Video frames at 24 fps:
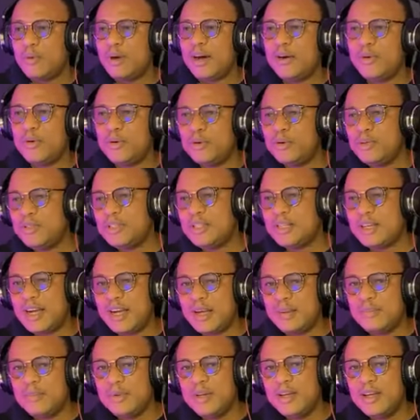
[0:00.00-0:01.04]
In our own
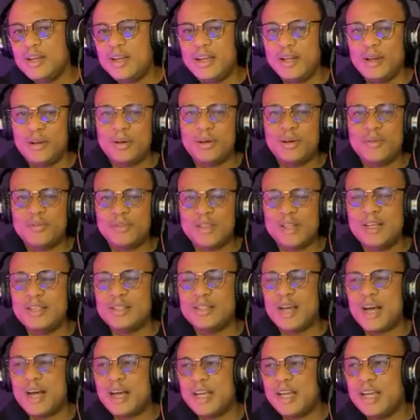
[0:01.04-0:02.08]
time, a lot of
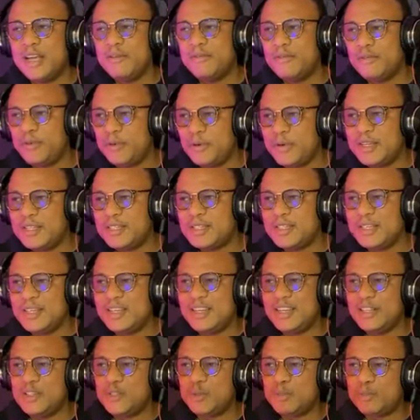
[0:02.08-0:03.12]
things are
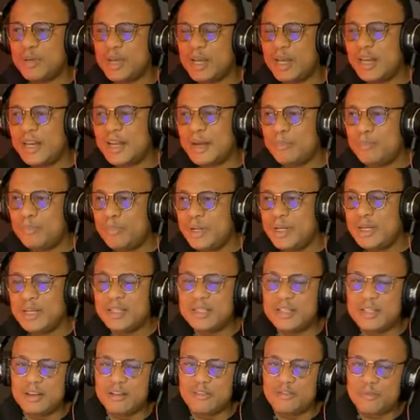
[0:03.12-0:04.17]
influencing the speaking
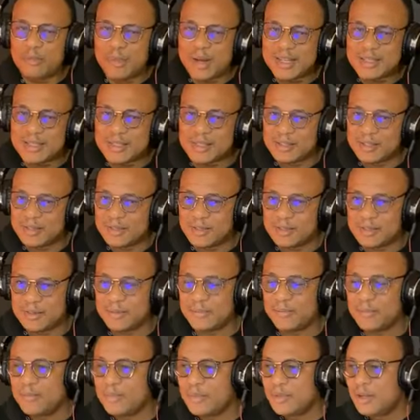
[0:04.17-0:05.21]
ability of
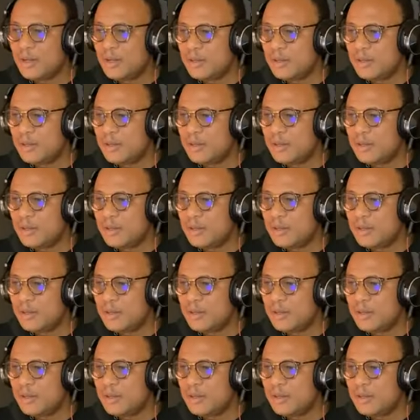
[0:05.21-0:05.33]
pastors,